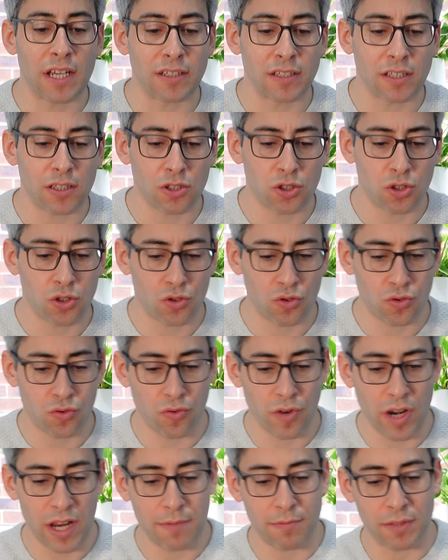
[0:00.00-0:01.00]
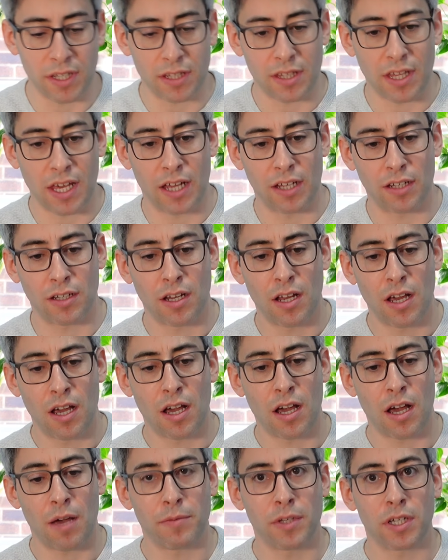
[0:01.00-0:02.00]
It's extremely thin.
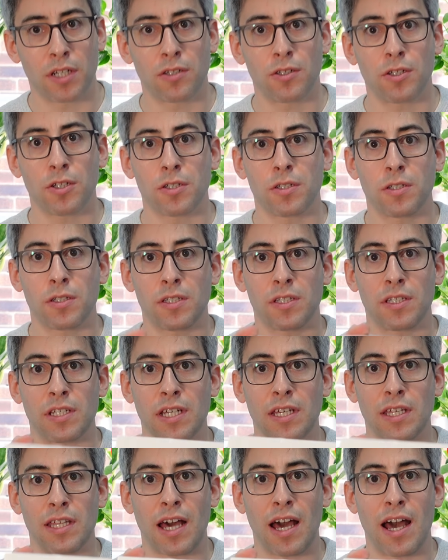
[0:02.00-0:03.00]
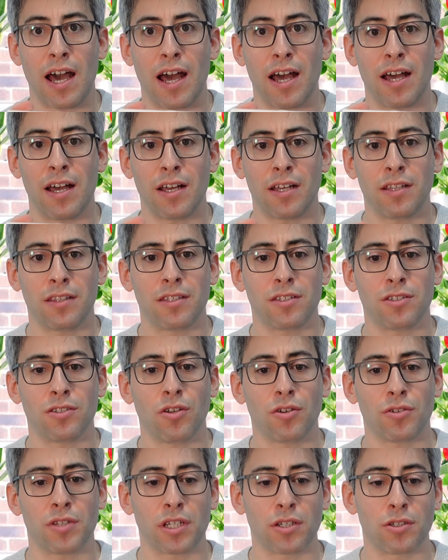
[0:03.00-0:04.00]
I mean, you can just see there's
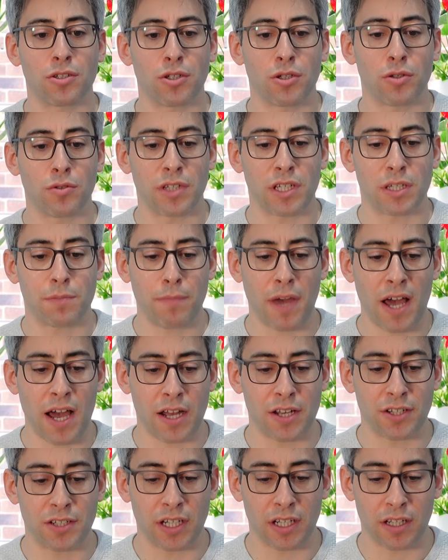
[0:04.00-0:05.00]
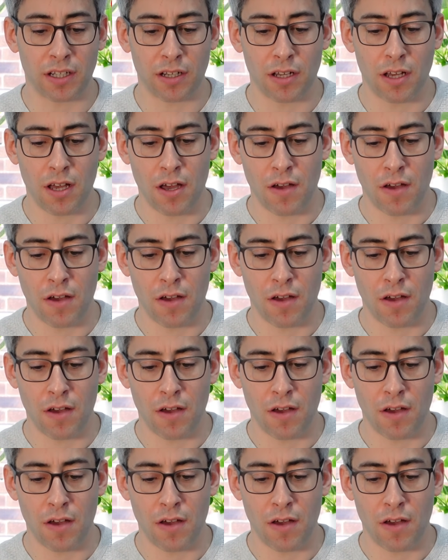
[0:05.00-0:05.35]
nothing to this packaging